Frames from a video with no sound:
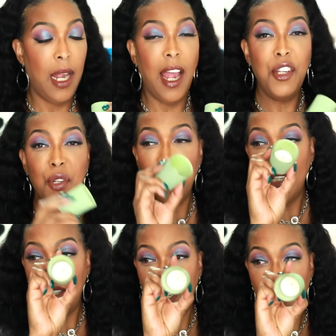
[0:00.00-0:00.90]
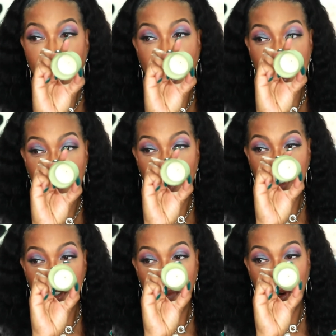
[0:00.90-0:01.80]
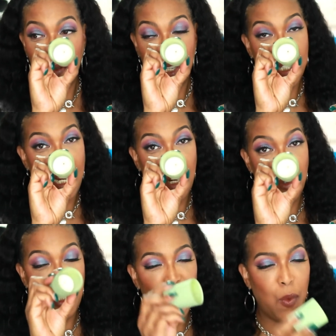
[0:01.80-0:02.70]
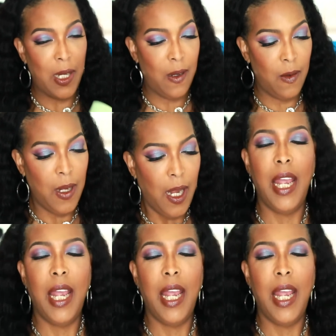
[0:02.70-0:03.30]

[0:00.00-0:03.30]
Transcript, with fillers: As you can see, I have also burned this candle as well.